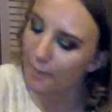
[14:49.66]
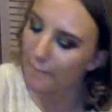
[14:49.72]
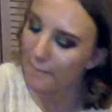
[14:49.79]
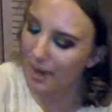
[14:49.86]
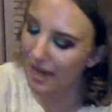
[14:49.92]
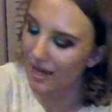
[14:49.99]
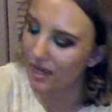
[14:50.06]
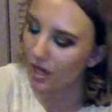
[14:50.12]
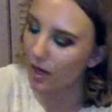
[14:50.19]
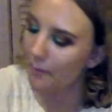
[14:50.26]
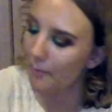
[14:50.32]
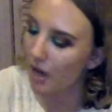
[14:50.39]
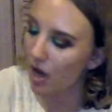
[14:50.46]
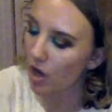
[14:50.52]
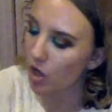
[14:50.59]

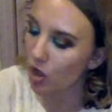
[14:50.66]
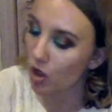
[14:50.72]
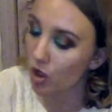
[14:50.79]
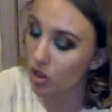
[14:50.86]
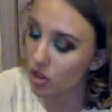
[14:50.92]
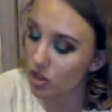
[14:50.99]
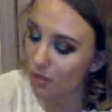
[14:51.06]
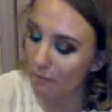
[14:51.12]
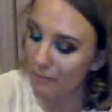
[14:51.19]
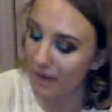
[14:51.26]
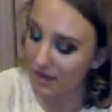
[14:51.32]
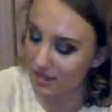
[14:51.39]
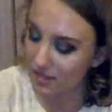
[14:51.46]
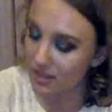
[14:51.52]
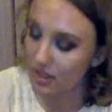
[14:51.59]
Makeup Kush
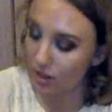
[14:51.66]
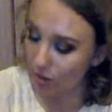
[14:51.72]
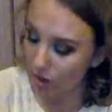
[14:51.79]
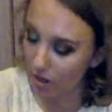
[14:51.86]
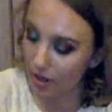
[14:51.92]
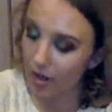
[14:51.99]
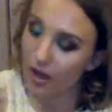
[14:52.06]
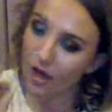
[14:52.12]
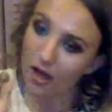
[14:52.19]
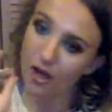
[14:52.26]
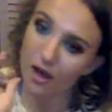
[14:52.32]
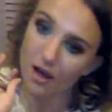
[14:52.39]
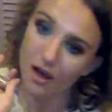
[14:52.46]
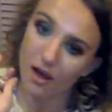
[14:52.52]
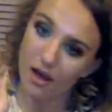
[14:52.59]
Mascara.
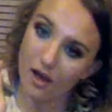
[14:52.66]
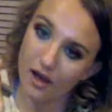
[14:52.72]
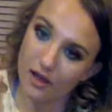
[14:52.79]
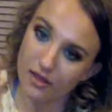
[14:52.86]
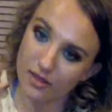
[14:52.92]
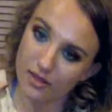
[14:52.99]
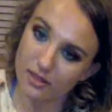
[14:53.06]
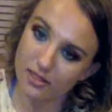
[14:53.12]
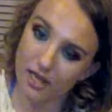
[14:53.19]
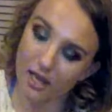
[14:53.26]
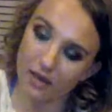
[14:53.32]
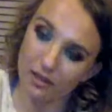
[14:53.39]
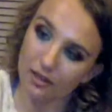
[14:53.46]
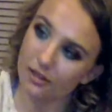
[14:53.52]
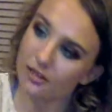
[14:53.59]
This
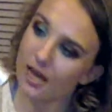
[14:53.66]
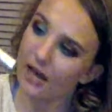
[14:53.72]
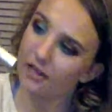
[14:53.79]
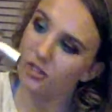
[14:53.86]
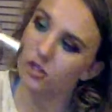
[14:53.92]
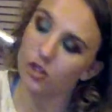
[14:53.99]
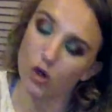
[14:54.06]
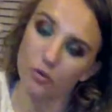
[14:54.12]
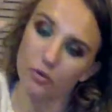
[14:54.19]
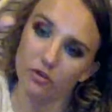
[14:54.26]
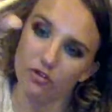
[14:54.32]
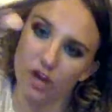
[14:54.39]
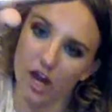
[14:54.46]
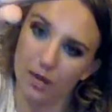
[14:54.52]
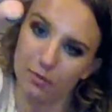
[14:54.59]
had so
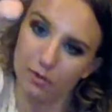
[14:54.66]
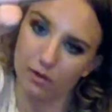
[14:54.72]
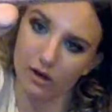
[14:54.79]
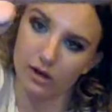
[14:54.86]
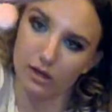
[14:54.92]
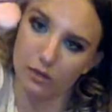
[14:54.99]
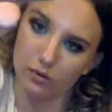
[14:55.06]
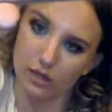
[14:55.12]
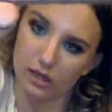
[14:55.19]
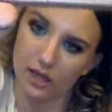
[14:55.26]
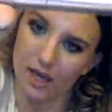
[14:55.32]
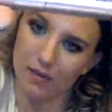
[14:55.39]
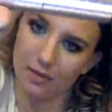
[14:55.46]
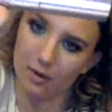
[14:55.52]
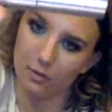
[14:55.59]
much hype around it when it
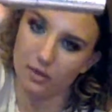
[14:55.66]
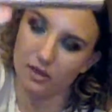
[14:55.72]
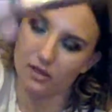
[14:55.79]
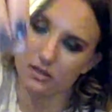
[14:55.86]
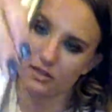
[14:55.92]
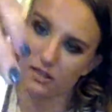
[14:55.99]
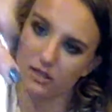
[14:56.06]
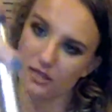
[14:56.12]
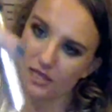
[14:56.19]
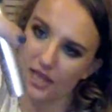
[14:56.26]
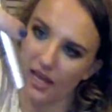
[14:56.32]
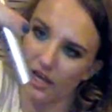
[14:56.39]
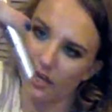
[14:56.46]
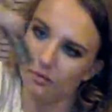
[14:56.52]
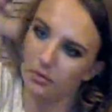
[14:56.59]
came out because it is
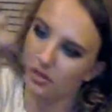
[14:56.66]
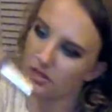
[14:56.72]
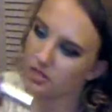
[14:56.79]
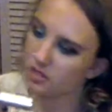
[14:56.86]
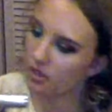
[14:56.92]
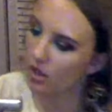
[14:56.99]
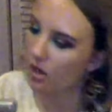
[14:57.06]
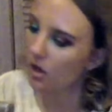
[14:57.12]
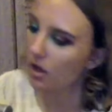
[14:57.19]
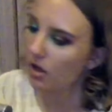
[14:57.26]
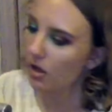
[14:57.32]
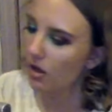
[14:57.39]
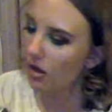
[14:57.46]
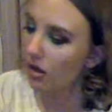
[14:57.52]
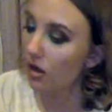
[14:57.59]
cannabis
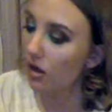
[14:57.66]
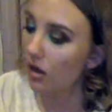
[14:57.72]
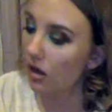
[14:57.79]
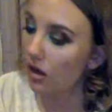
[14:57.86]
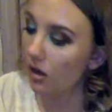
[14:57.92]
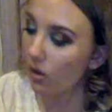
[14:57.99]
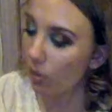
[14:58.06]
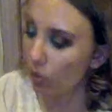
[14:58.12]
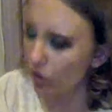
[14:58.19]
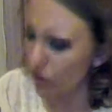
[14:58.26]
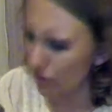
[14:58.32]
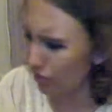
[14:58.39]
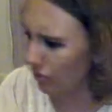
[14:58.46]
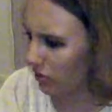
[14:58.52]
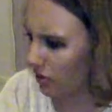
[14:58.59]

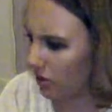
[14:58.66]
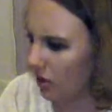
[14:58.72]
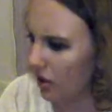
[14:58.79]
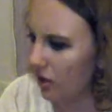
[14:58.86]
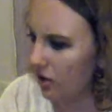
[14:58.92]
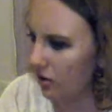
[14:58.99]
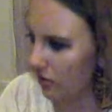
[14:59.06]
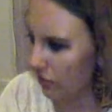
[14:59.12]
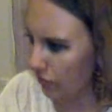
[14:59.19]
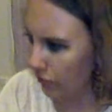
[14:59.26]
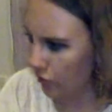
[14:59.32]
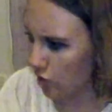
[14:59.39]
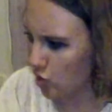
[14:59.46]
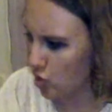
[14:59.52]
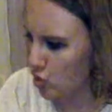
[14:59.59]
oil
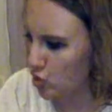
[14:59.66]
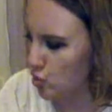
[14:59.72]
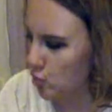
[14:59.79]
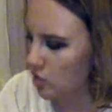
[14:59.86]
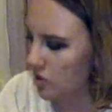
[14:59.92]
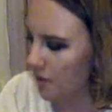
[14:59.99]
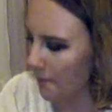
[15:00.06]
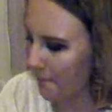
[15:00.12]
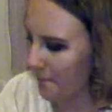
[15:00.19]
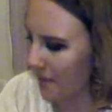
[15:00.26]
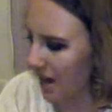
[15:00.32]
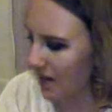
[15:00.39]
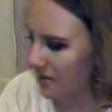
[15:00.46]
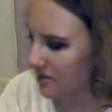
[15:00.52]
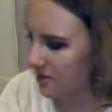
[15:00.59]
infused
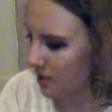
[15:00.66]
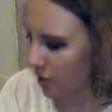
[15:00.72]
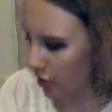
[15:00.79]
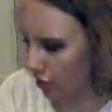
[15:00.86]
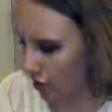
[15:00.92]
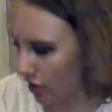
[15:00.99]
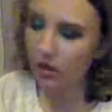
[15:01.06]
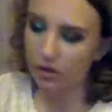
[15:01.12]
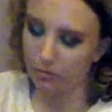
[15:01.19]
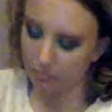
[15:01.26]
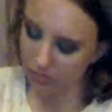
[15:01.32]
mascara.